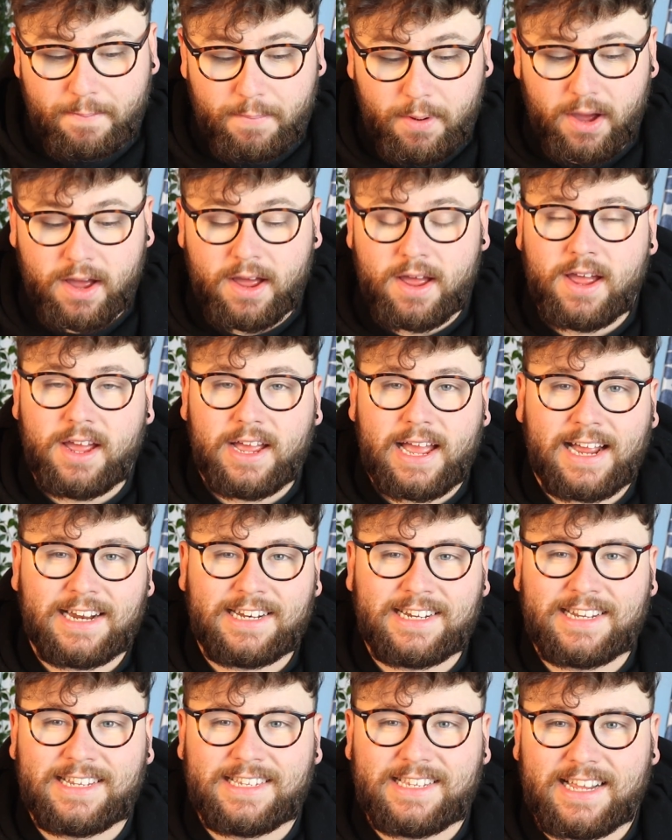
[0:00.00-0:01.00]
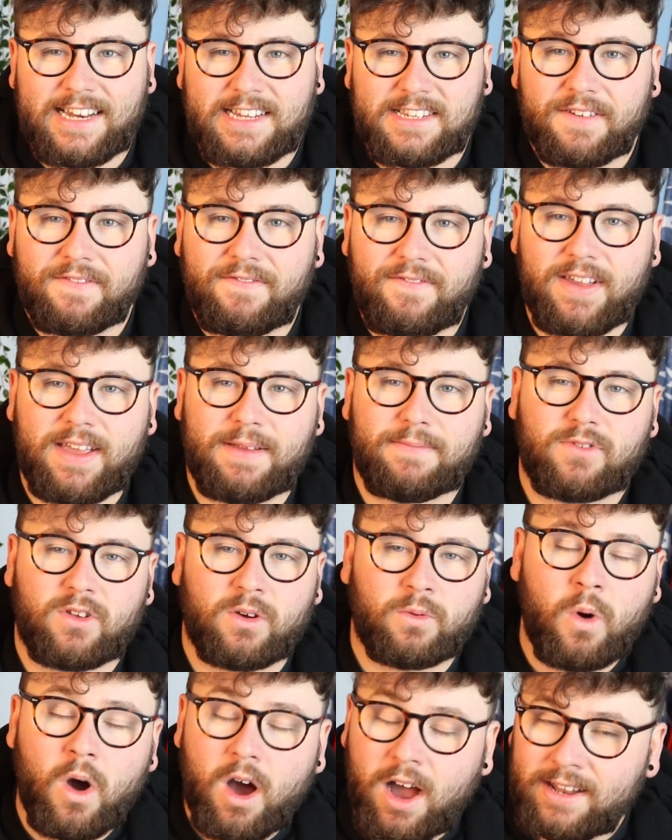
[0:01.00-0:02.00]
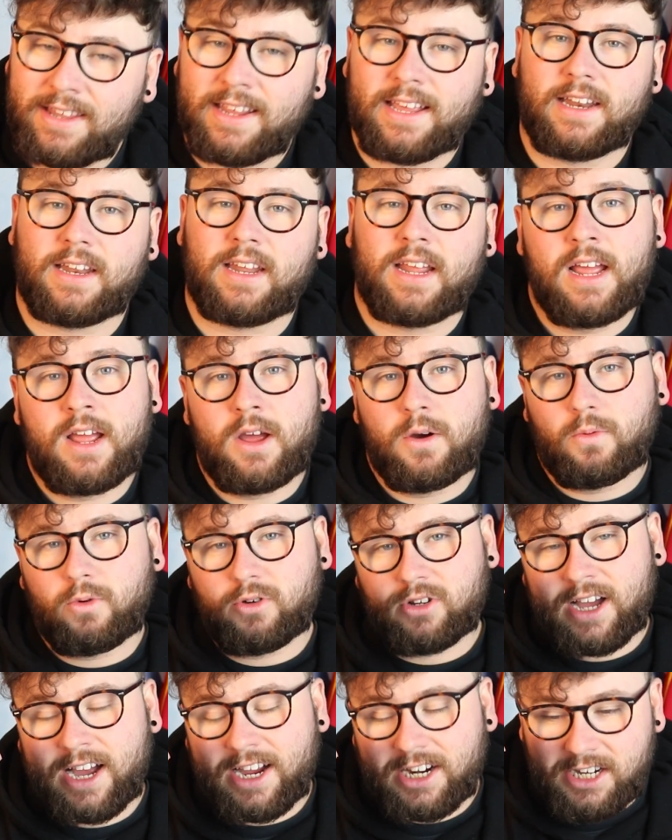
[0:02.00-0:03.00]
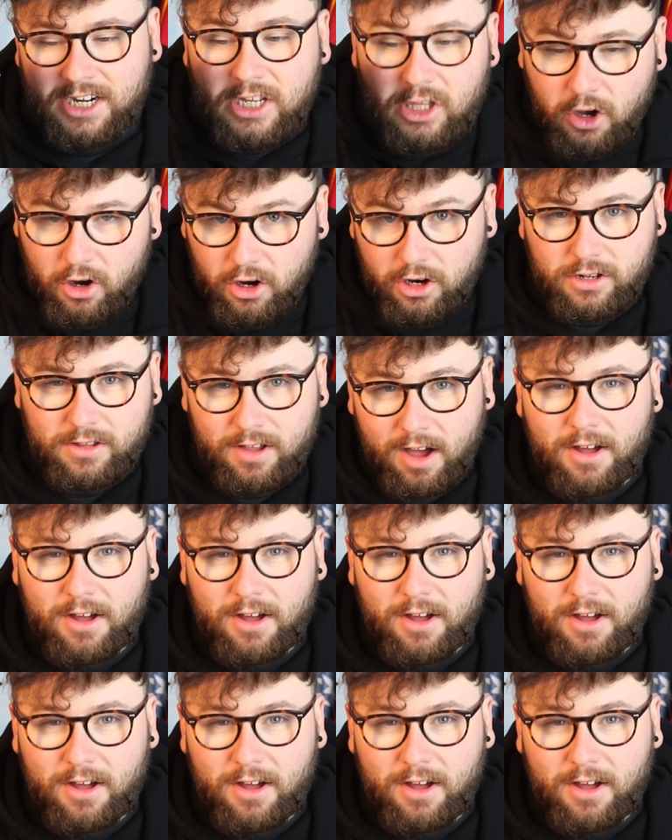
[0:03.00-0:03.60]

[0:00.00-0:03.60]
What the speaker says: But as you can see, there's a theme. So what I did was I actually took